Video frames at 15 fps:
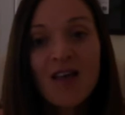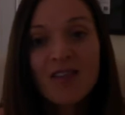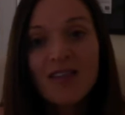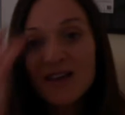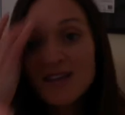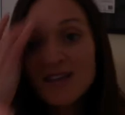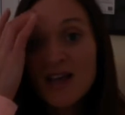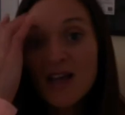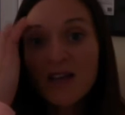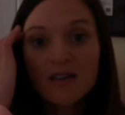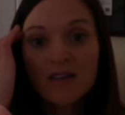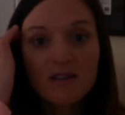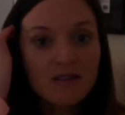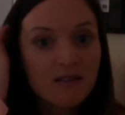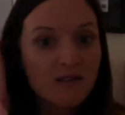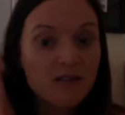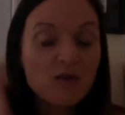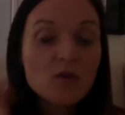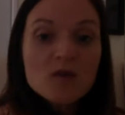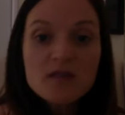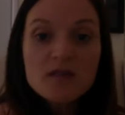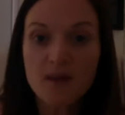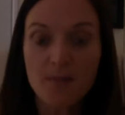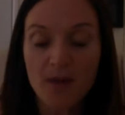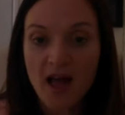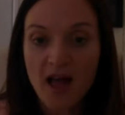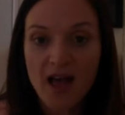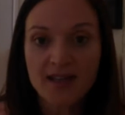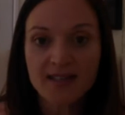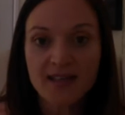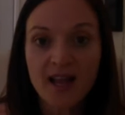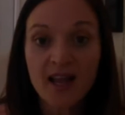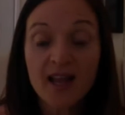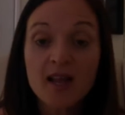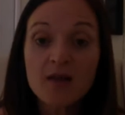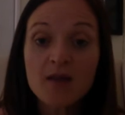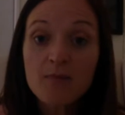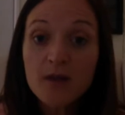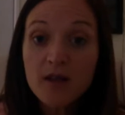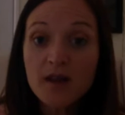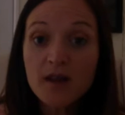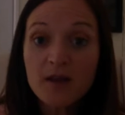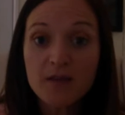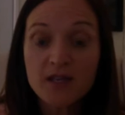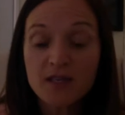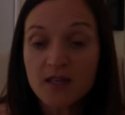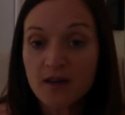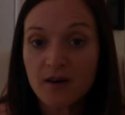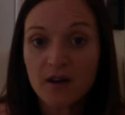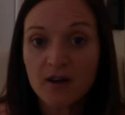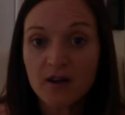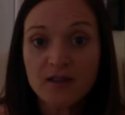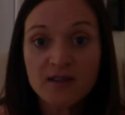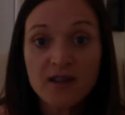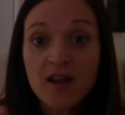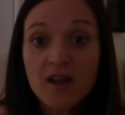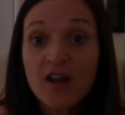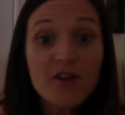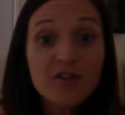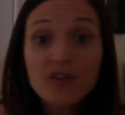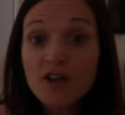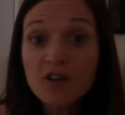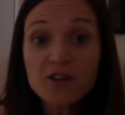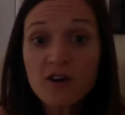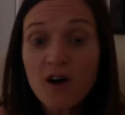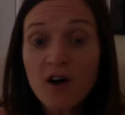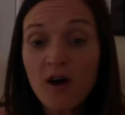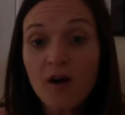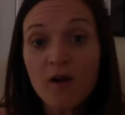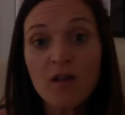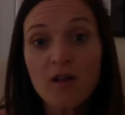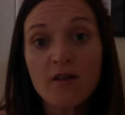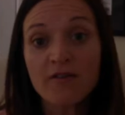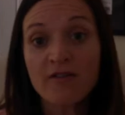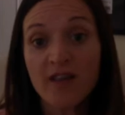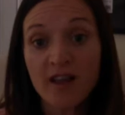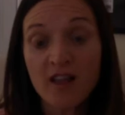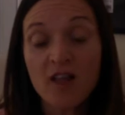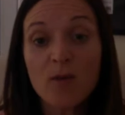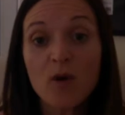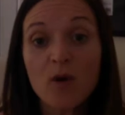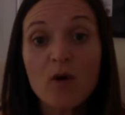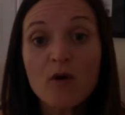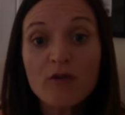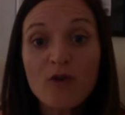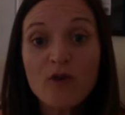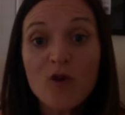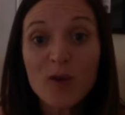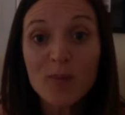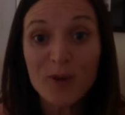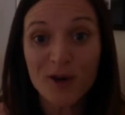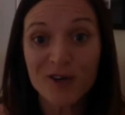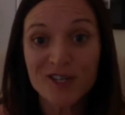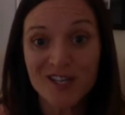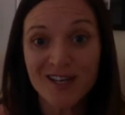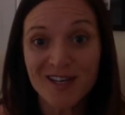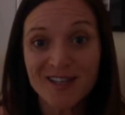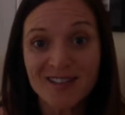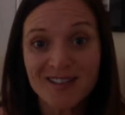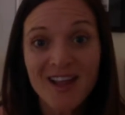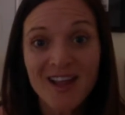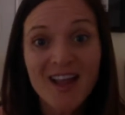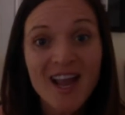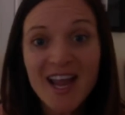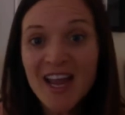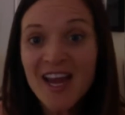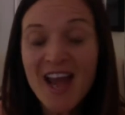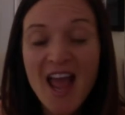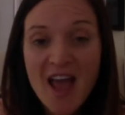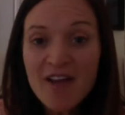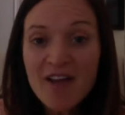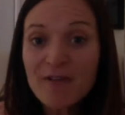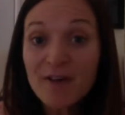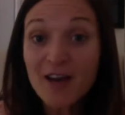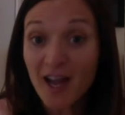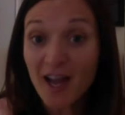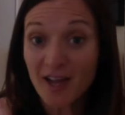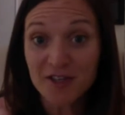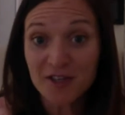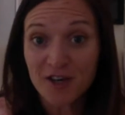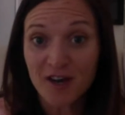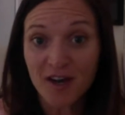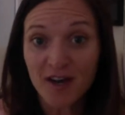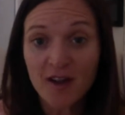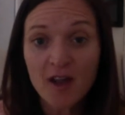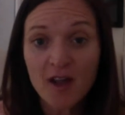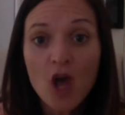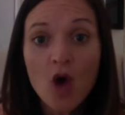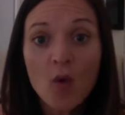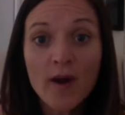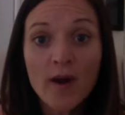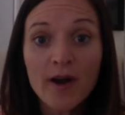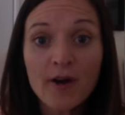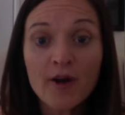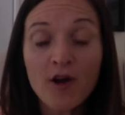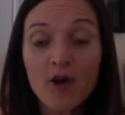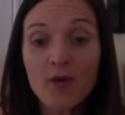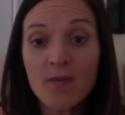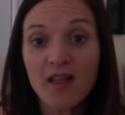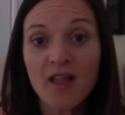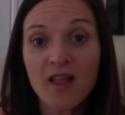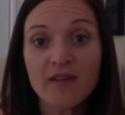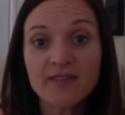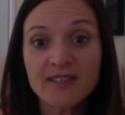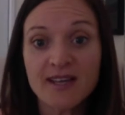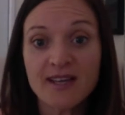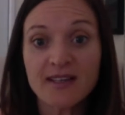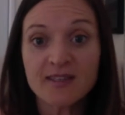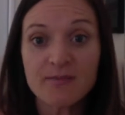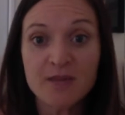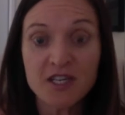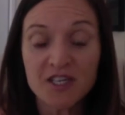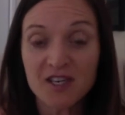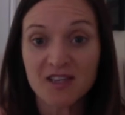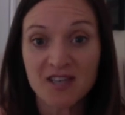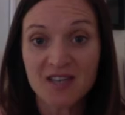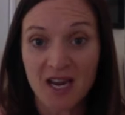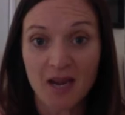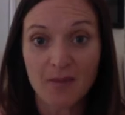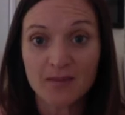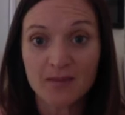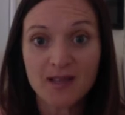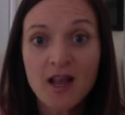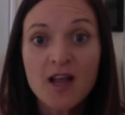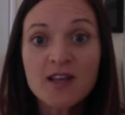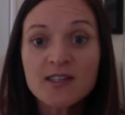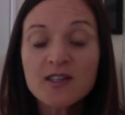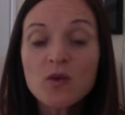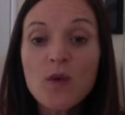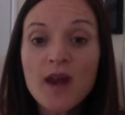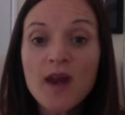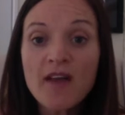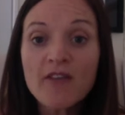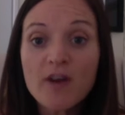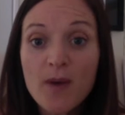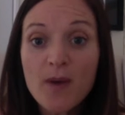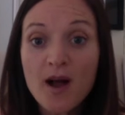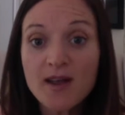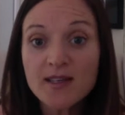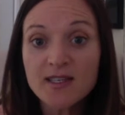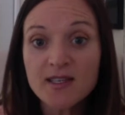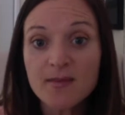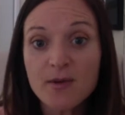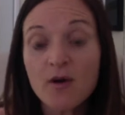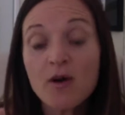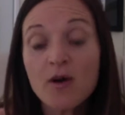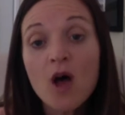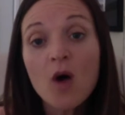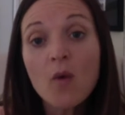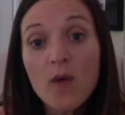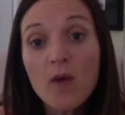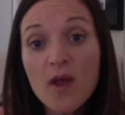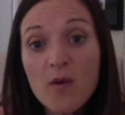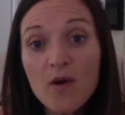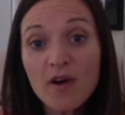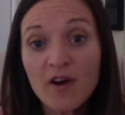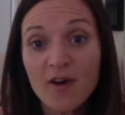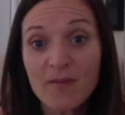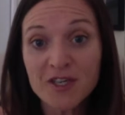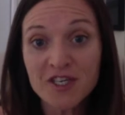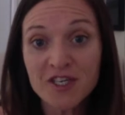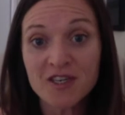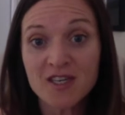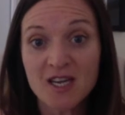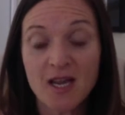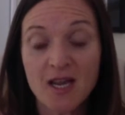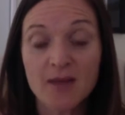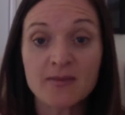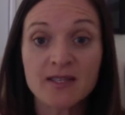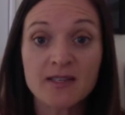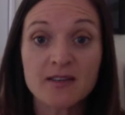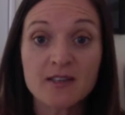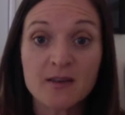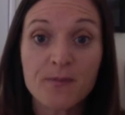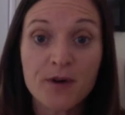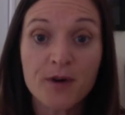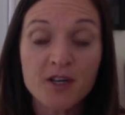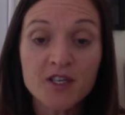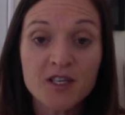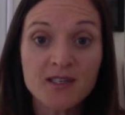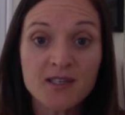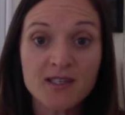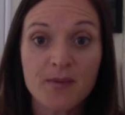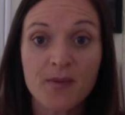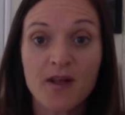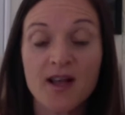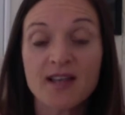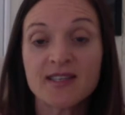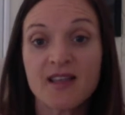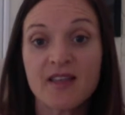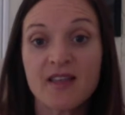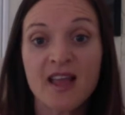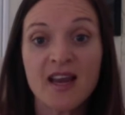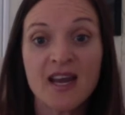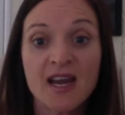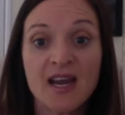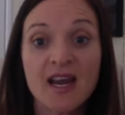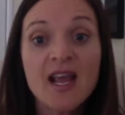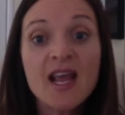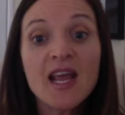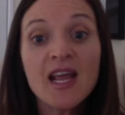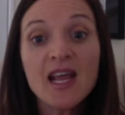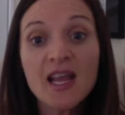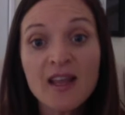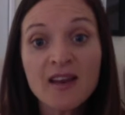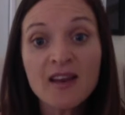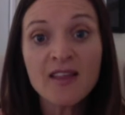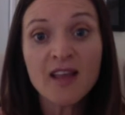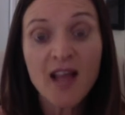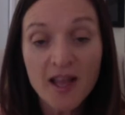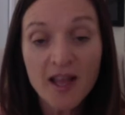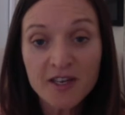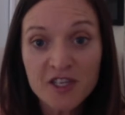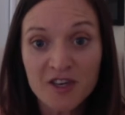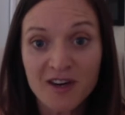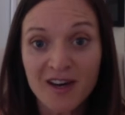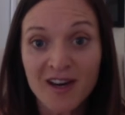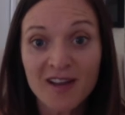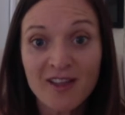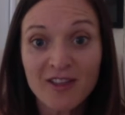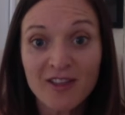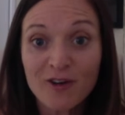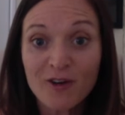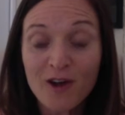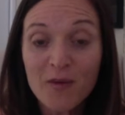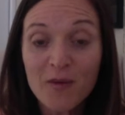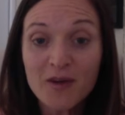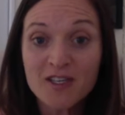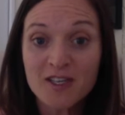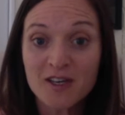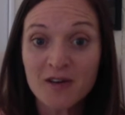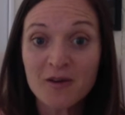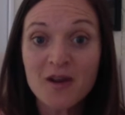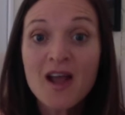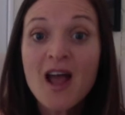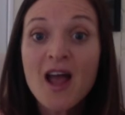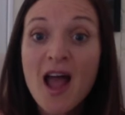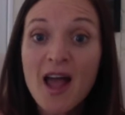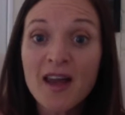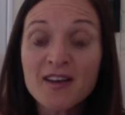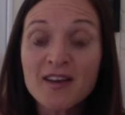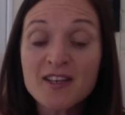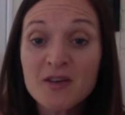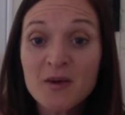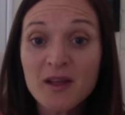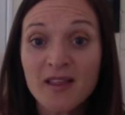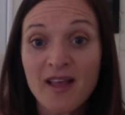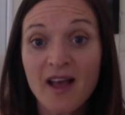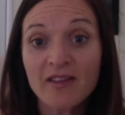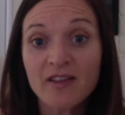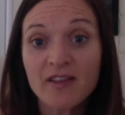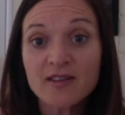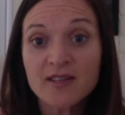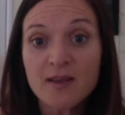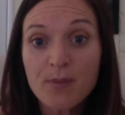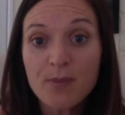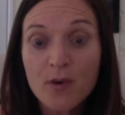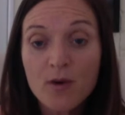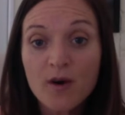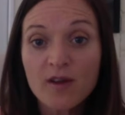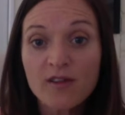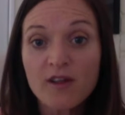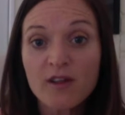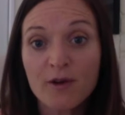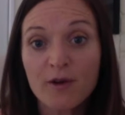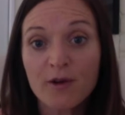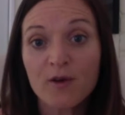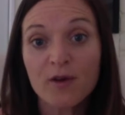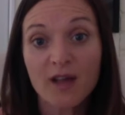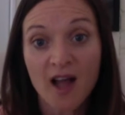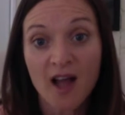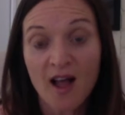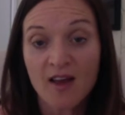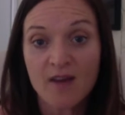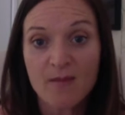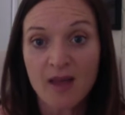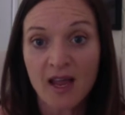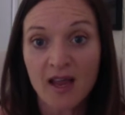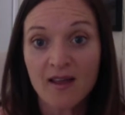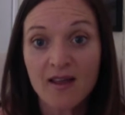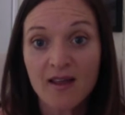Things like school supplies and building materials, those are all available for purchase in every country where Go Be Love sends mission teams. So whenever possible, we want our mission teams to purchase supplies that they need in the country that they're going to, and in doing that, they'll support the local economy.